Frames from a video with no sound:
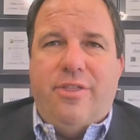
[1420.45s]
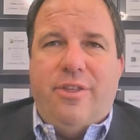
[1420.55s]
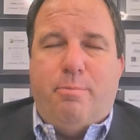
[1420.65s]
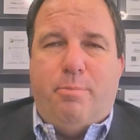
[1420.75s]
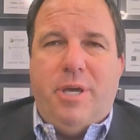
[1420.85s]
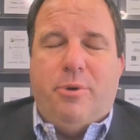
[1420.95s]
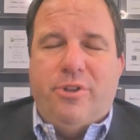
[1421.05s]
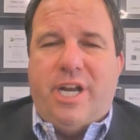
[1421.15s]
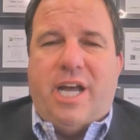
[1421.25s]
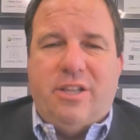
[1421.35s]
the
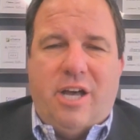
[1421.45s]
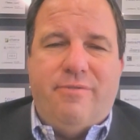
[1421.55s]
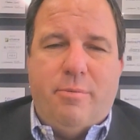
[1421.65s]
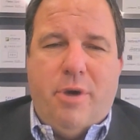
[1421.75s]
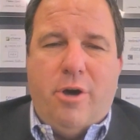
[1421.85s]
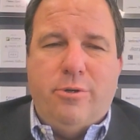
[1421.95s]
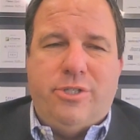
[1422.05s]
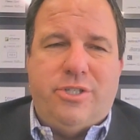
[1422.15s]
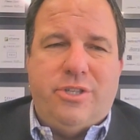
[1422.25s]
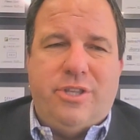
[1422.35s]
people that I love the
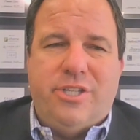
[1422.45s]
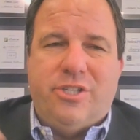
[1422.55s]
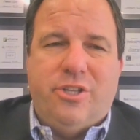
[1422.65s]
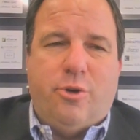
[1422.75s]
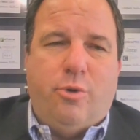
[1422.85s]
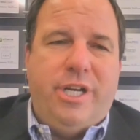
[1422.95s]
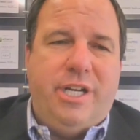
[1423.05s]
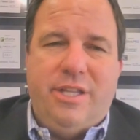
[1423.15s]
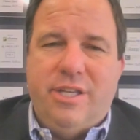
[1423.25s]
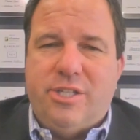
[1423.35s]
most. This
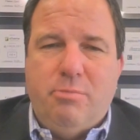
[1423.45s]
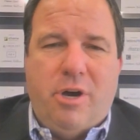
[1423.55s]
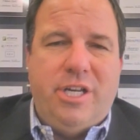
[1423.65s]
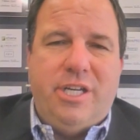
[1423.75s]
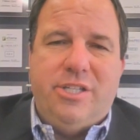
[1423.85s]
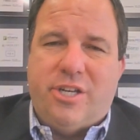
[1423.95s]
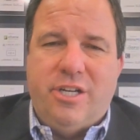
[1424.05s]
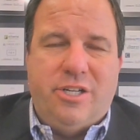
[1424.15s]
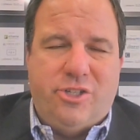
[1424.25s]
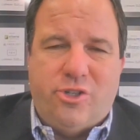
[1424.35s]
liquidity, this money is
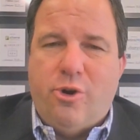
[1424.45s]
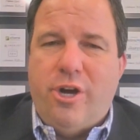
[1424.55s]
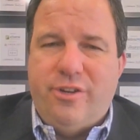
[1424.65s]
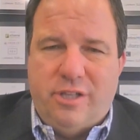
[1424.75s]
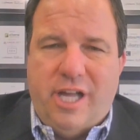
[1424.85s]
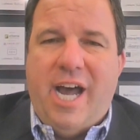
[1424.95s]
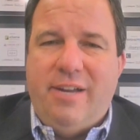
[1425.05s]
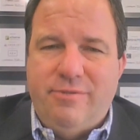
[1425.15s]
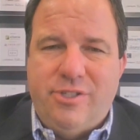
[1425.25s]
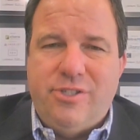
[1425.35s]
going to destroy their
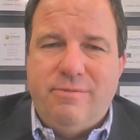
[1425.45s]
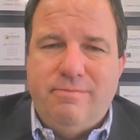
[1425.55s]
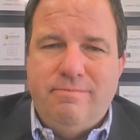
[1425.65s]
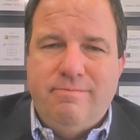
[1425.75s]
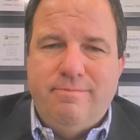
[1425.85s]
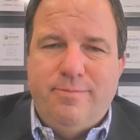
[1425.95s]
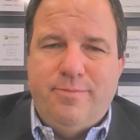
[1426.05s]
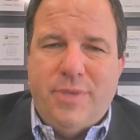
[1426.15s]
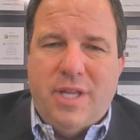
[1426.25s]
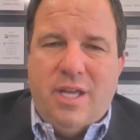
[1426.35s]
lives.
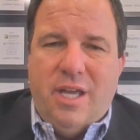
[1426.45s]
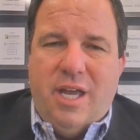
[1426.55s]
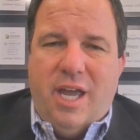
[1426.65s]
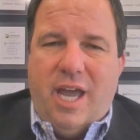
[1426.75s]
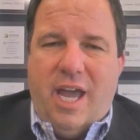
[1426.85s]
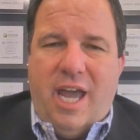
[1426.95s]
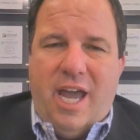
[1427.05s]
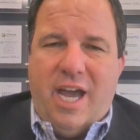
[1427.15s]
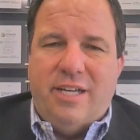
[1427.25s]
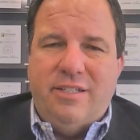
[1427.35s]

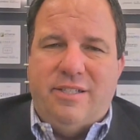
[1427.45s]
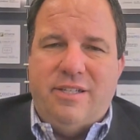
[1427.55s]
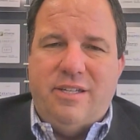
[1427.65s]
And